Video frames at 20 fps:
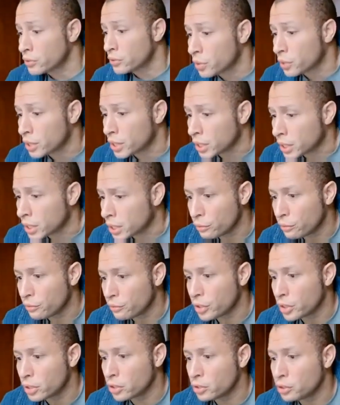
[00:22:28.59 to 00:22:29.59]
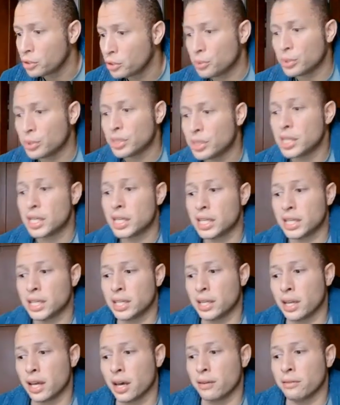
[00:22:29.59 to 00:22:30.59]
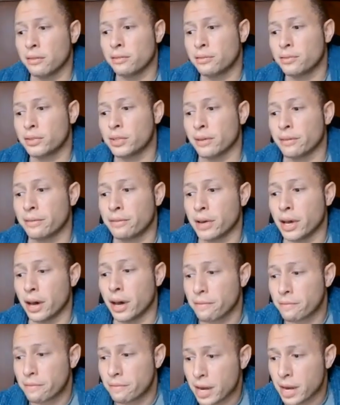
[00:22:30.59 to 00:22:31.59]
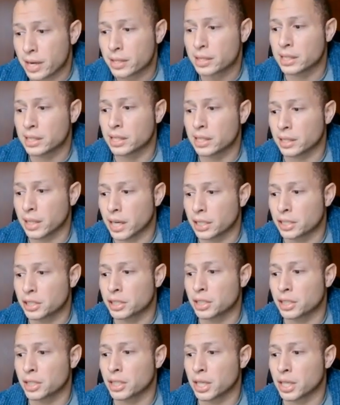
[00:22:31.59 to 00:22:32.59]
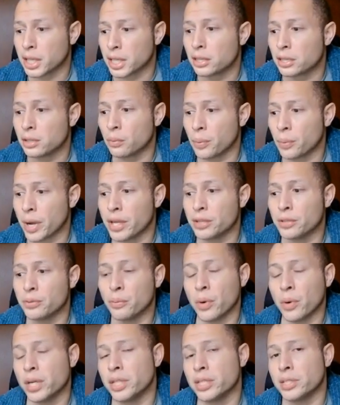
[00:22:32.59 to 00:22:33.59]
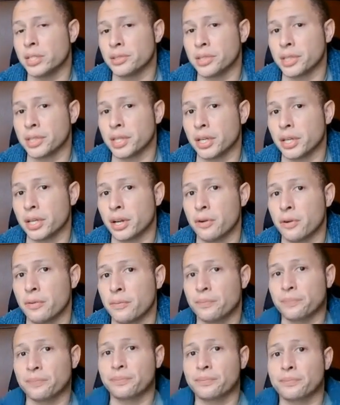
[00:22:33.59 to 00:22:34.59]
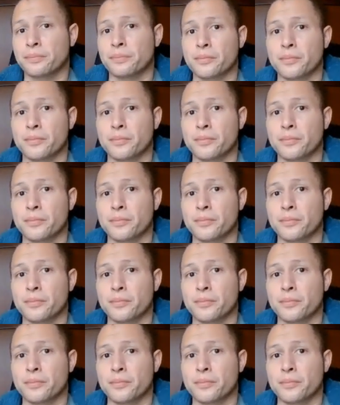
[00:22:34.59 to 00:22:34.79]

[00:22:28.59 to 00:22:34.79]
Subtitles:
so do you feel you did enough to affect the election in the way you wanted to see it go?